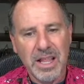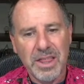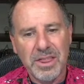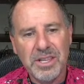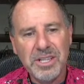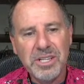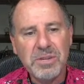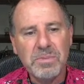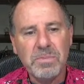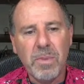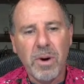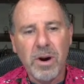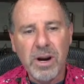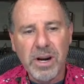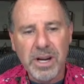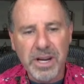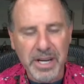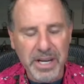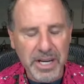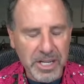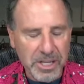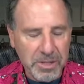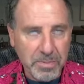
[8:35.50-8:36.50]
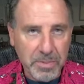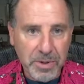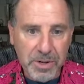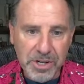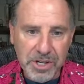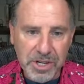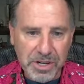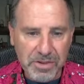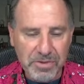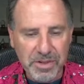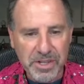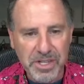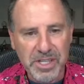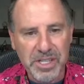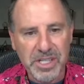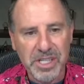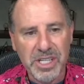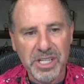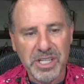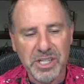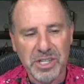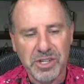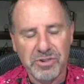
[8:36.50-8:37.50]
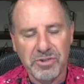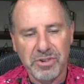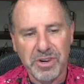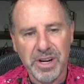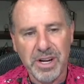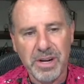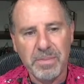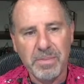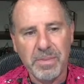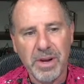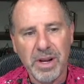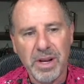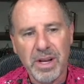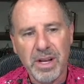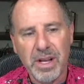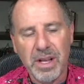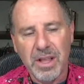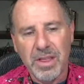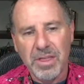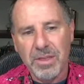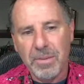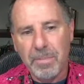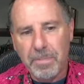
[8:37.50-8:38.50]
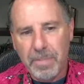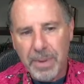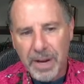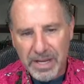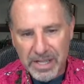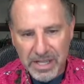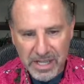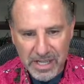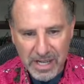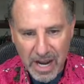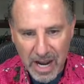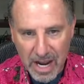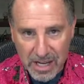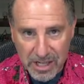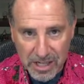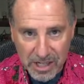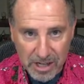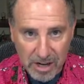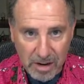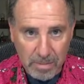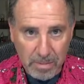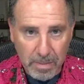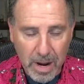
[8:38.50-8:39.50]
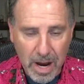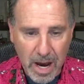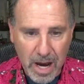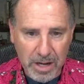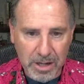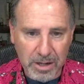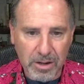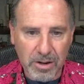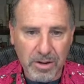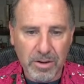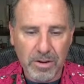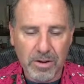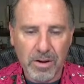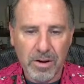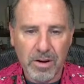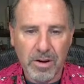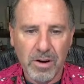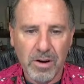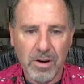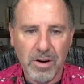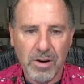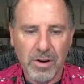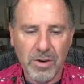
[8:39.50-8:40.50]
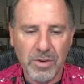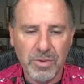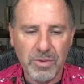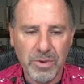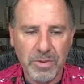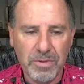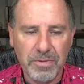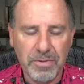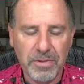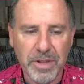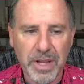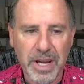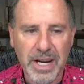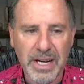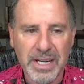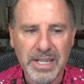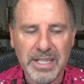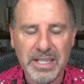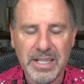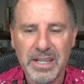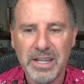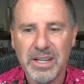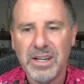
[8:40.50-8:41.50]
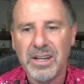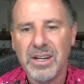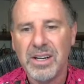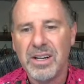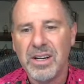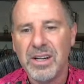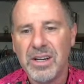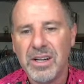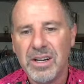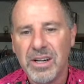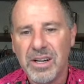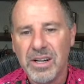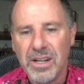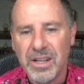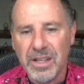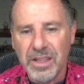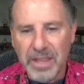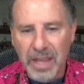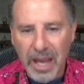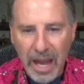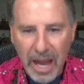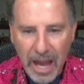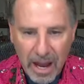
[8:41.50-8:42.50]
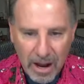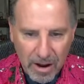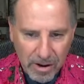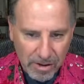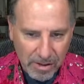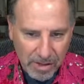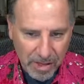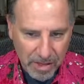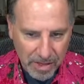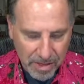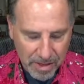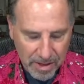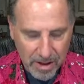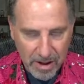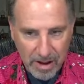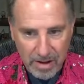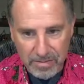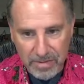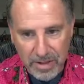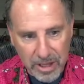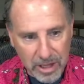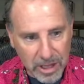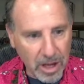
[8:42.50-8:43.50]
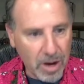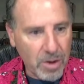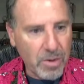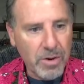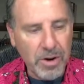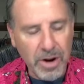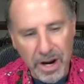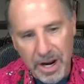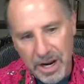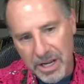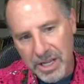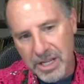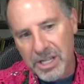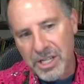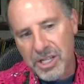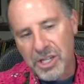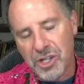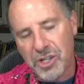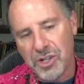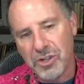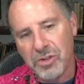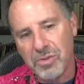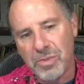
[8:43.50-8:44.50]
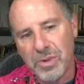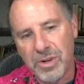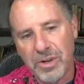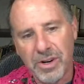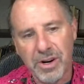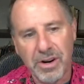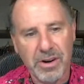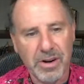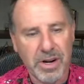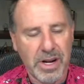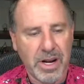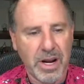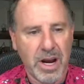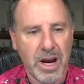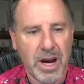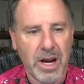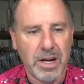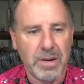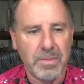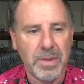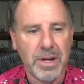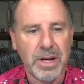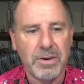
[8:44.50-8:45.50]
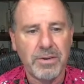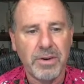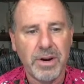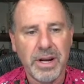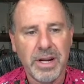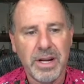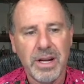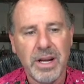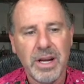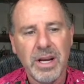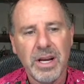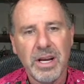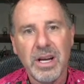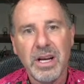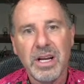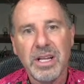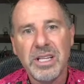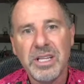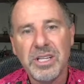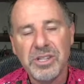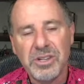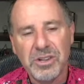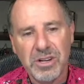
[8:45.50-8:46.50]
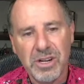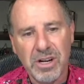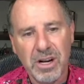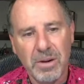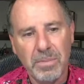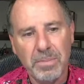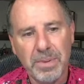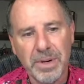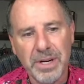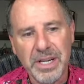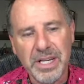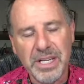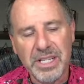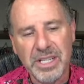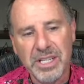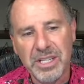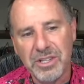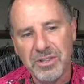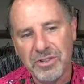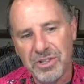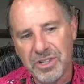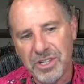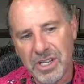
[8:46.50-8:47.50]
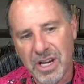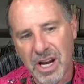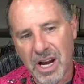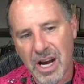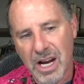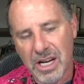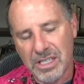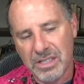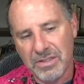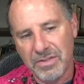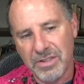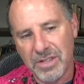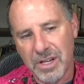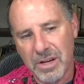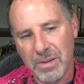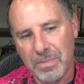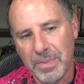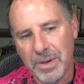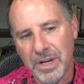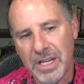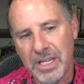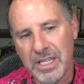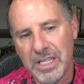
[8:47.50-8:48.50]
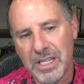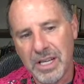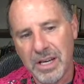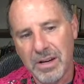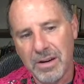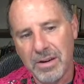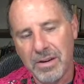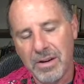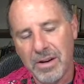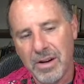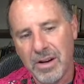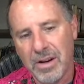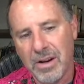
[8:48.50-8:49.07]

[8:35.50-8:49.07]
This market is pushing risk to the extreme. The best stocks in our model reflect the health of the lower end consumer in our economy, right? These are companies, these are stocks of companies that